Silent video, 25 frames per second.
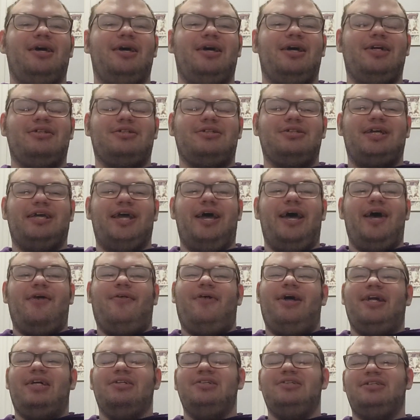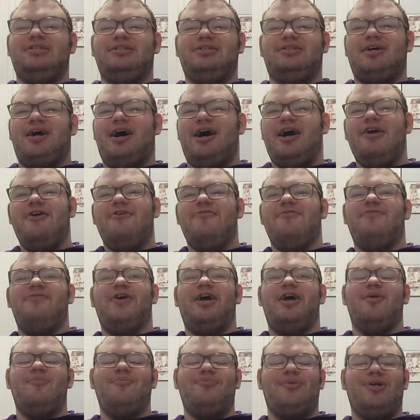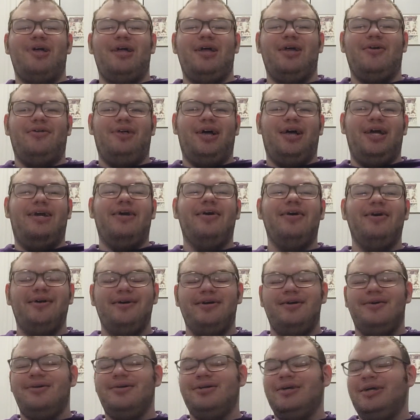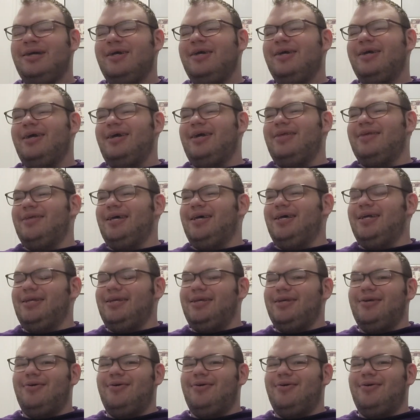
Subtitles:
it's like yeah, like his entire family, like, and then